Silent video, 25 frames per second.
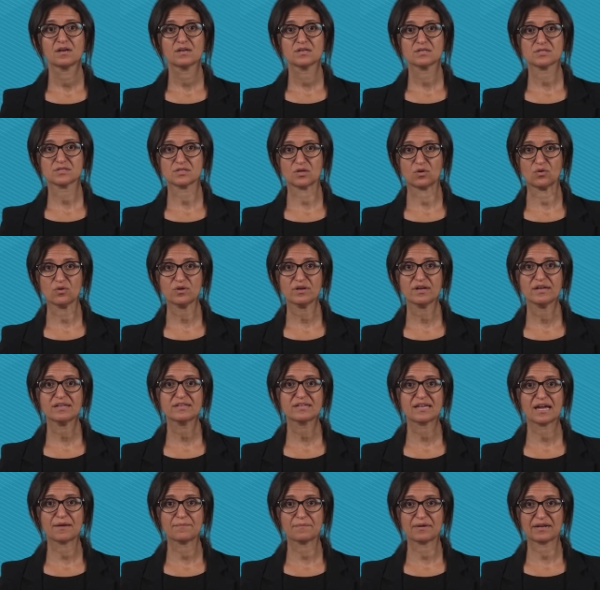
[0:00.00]
So
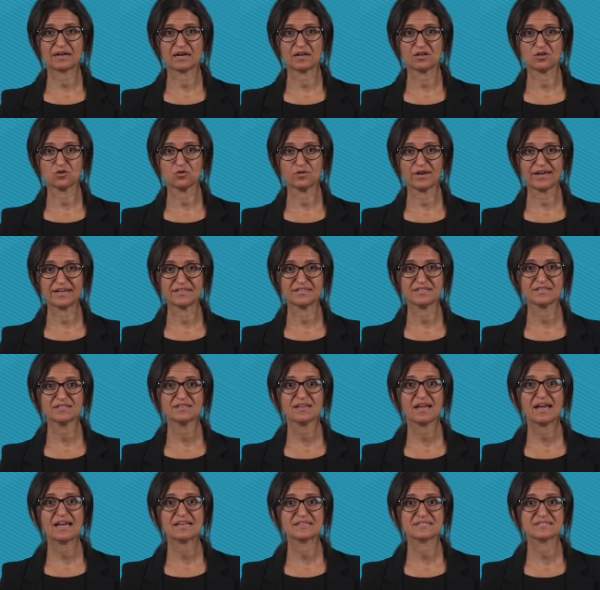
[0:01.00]
it can be calculated
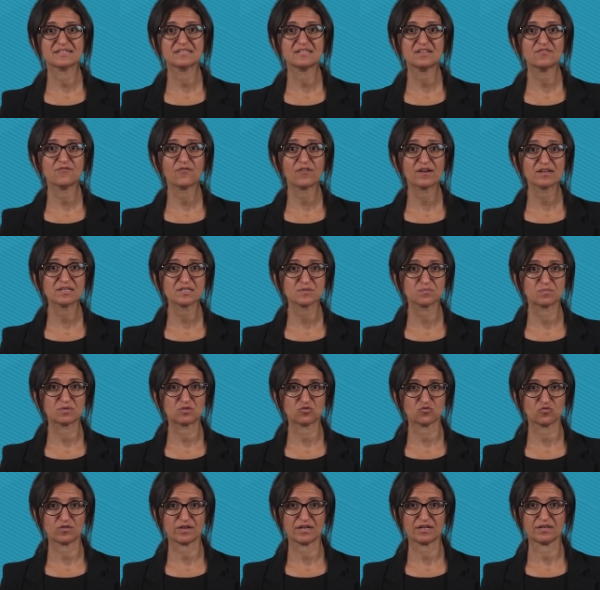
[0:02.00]
as the difference
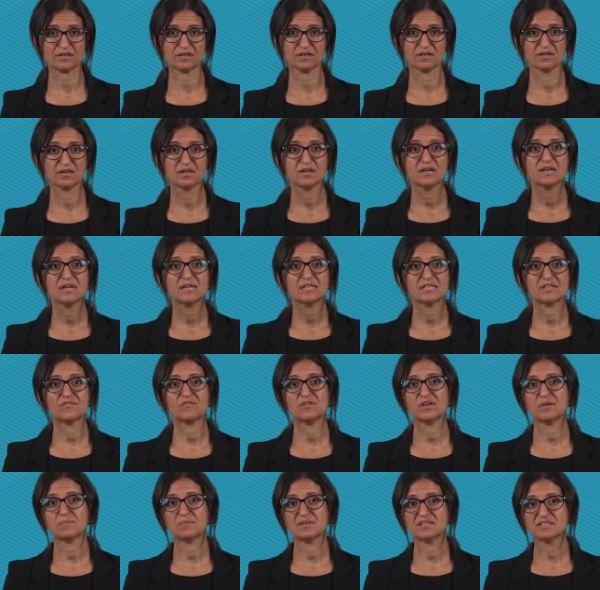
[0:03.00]
between the
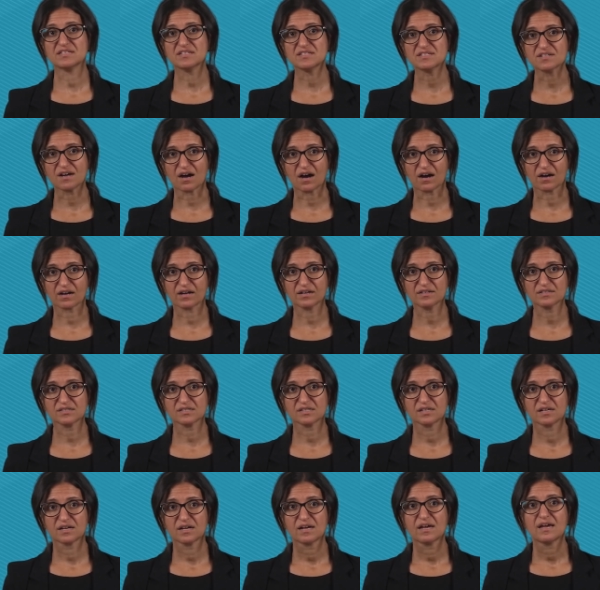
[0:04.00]
availability
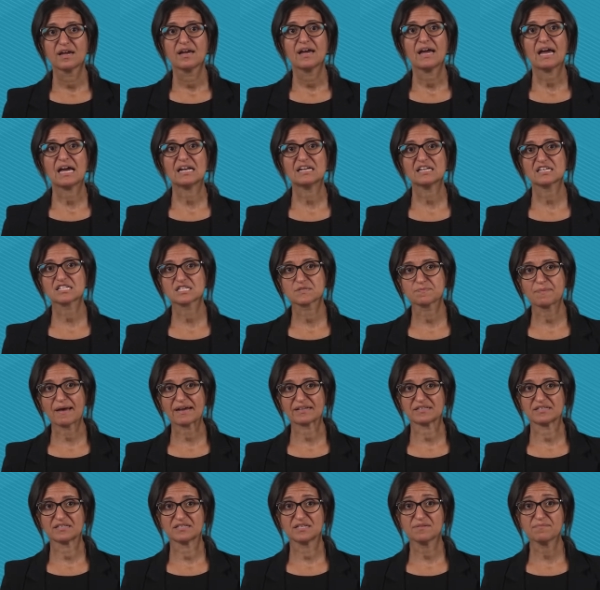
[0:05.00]
target and
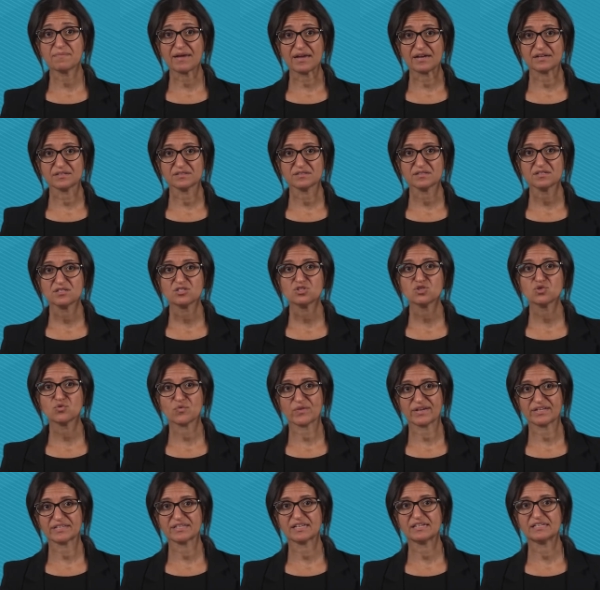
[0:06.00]
expected demand
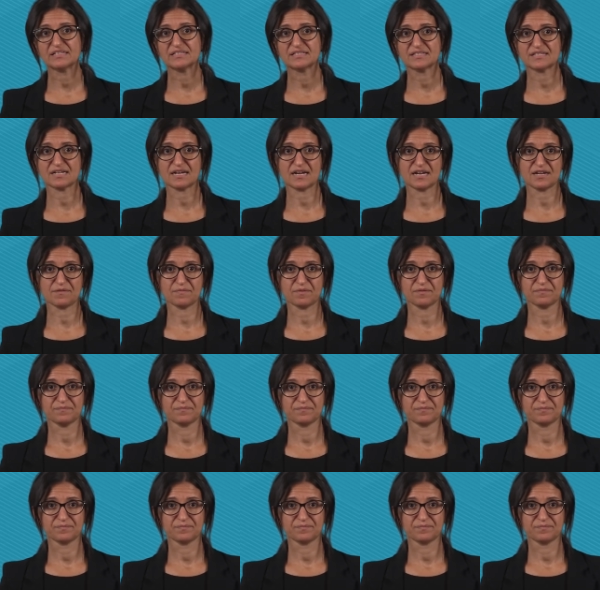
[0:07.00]
during the lead time.